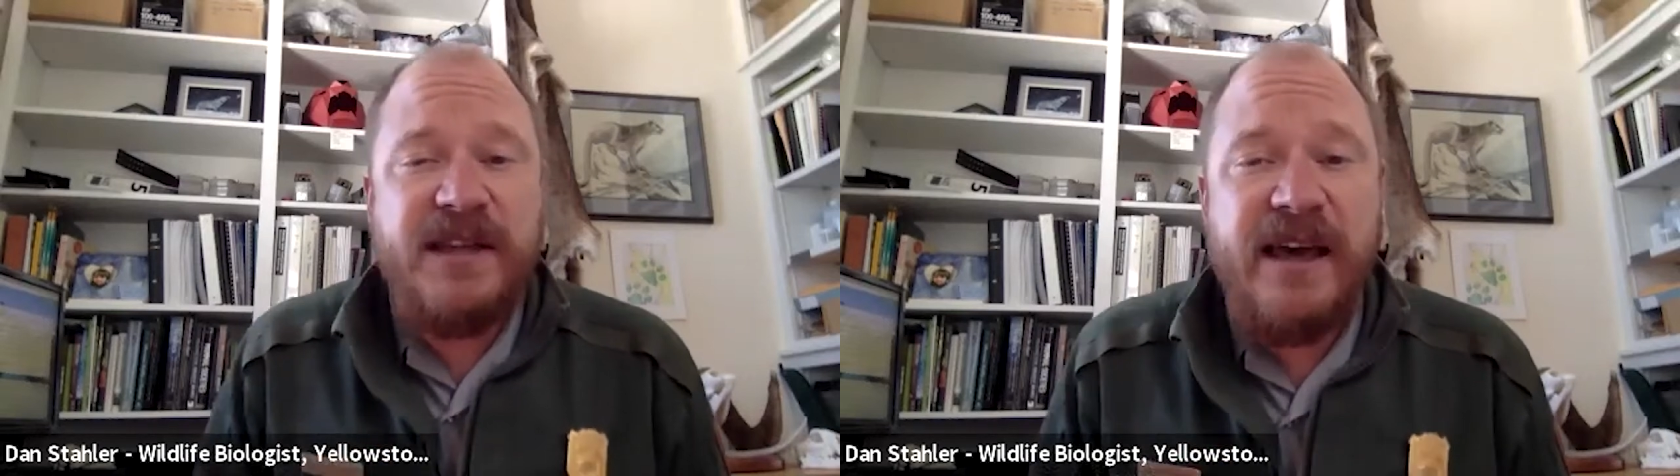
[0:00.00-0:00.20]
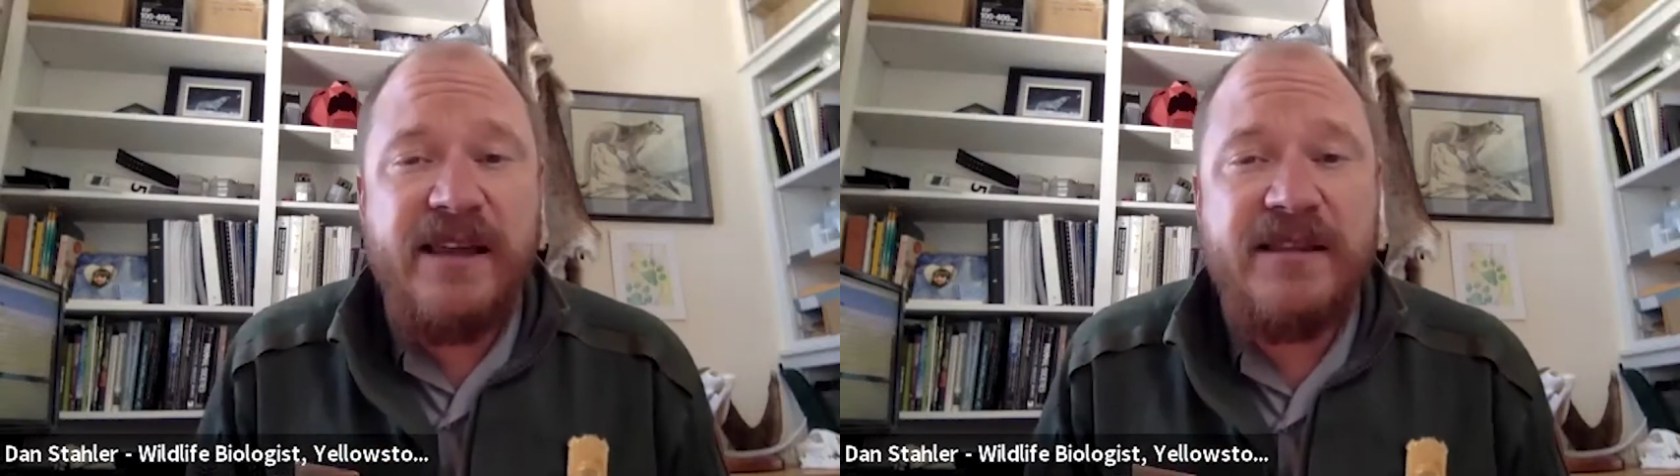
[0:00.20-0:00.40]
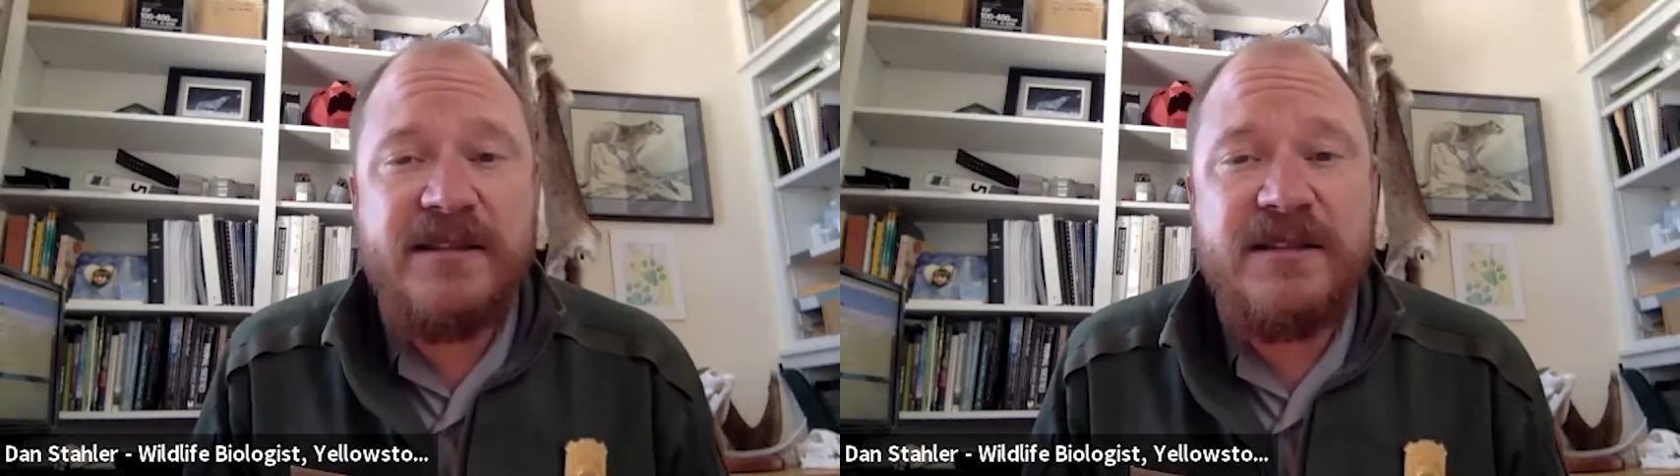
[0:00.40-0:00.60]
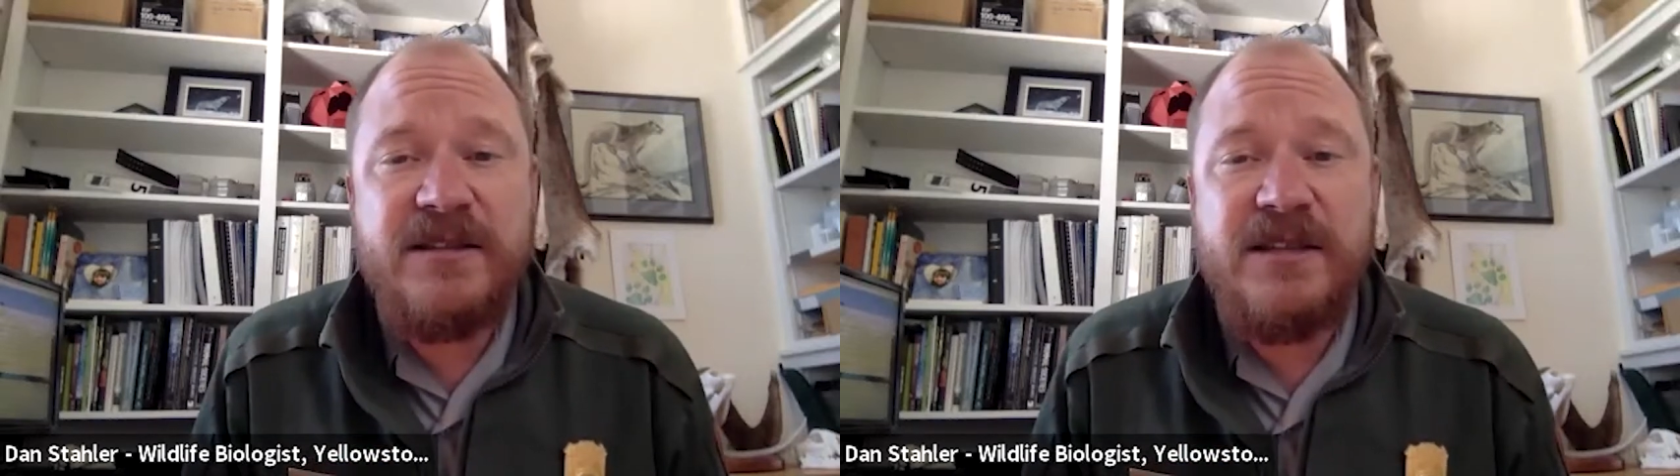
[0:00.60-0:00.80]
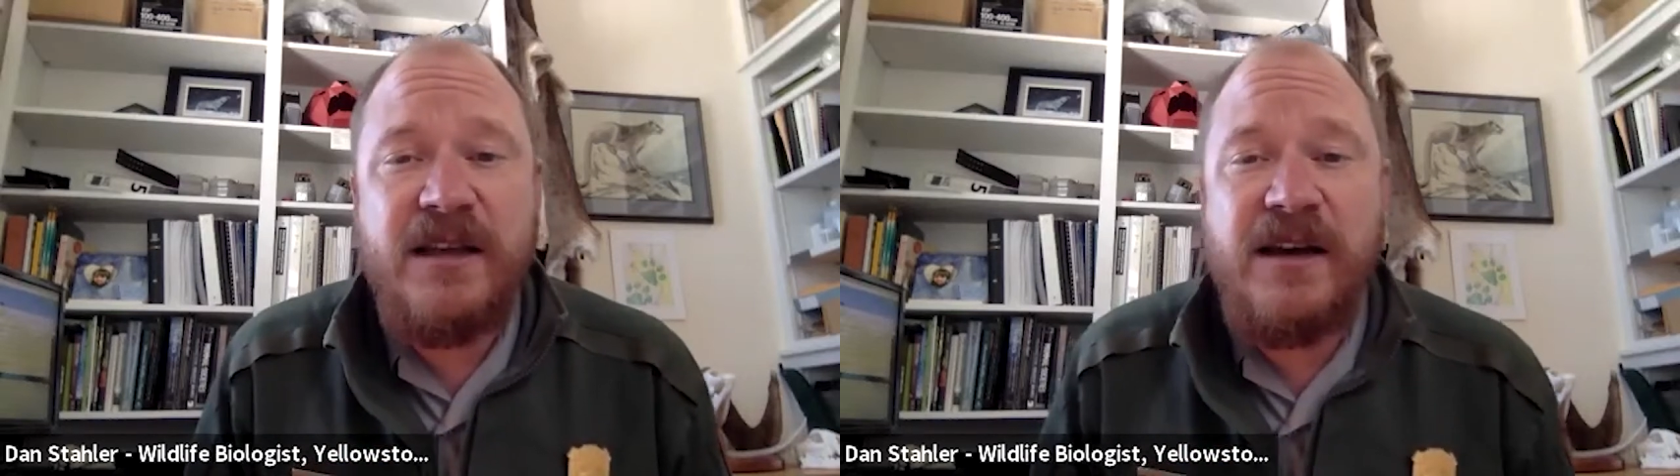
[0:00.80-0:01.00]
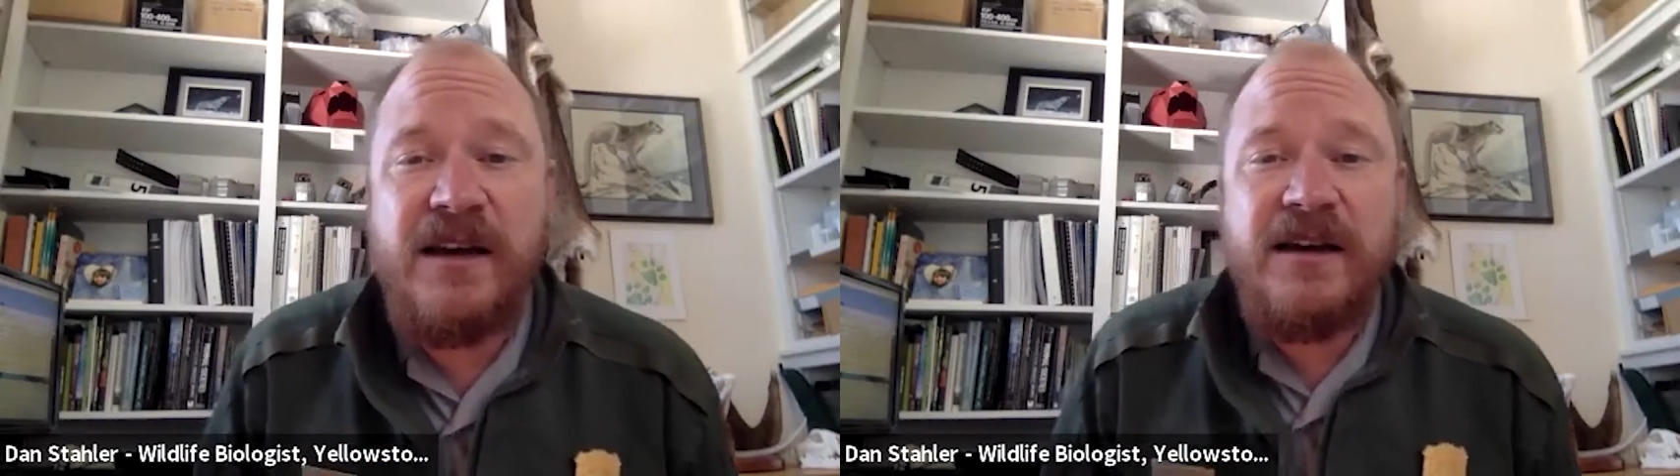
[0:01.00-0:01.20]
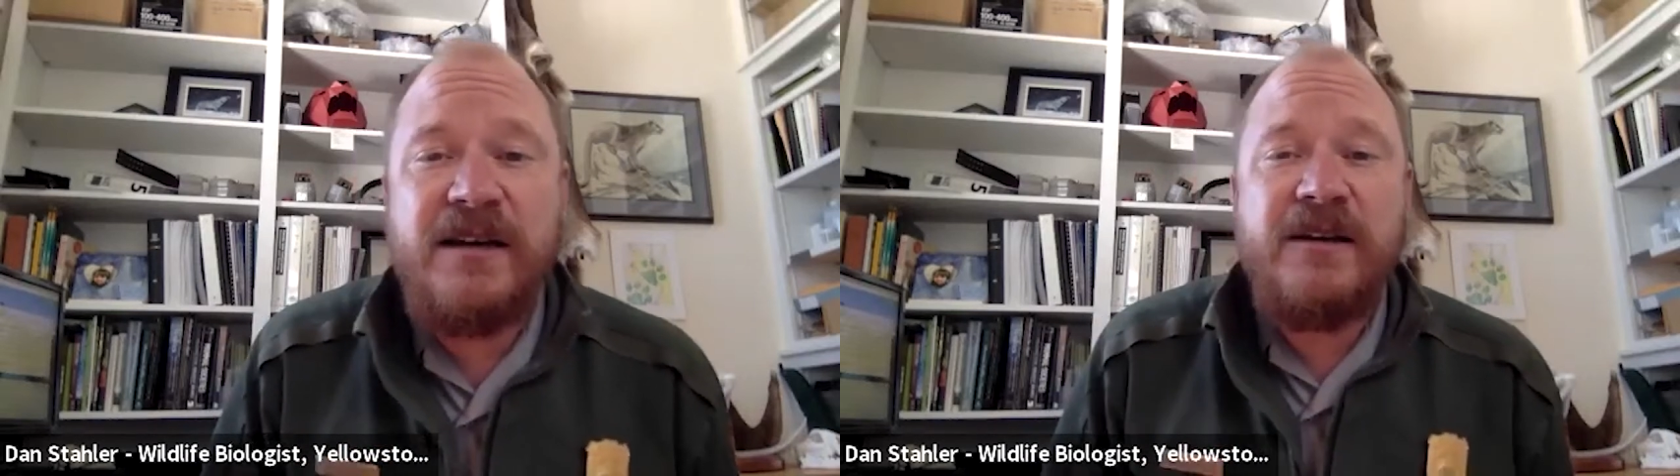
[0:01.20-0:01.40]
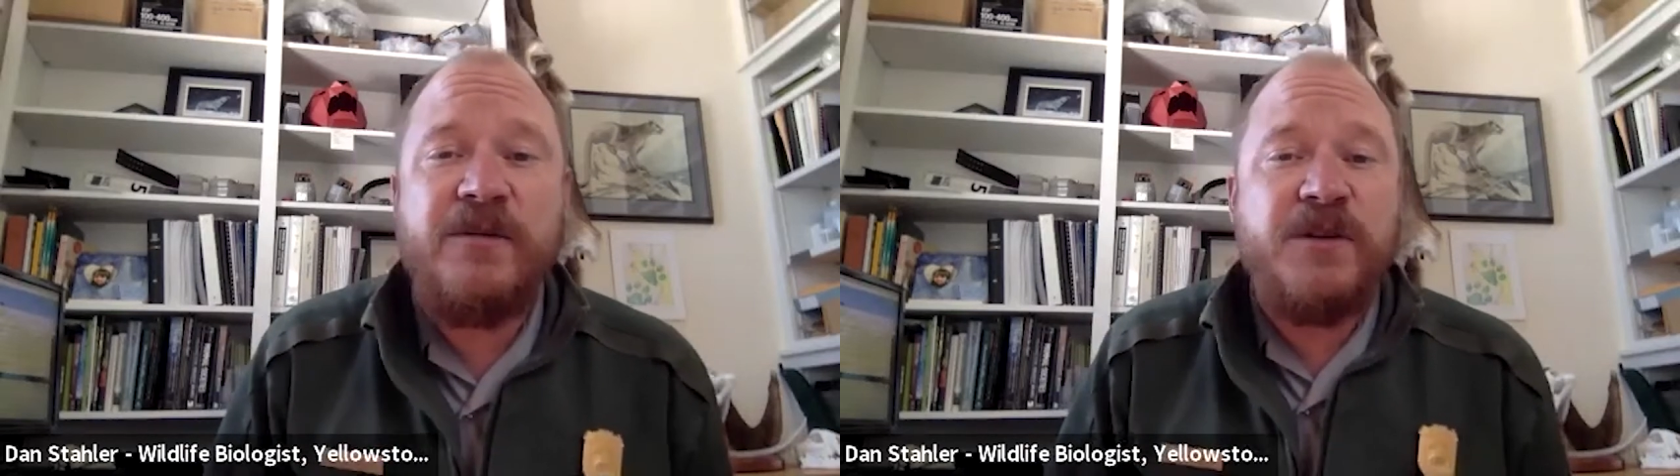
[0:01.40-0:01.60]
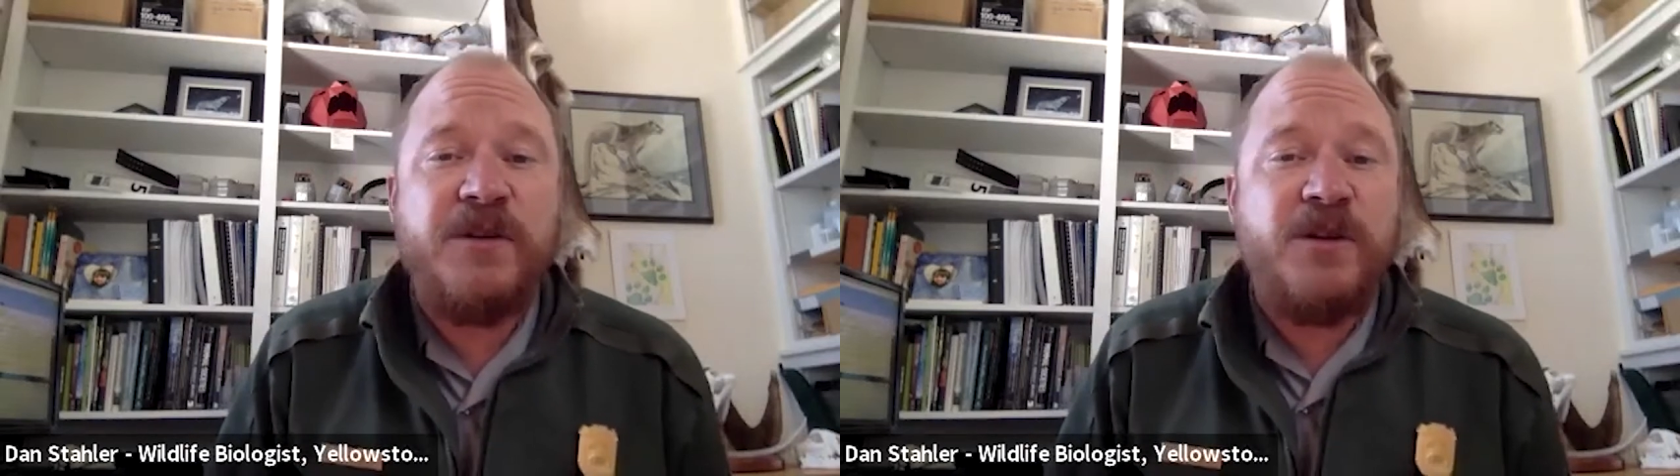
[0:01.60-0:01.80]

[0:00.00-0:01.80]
deaths over the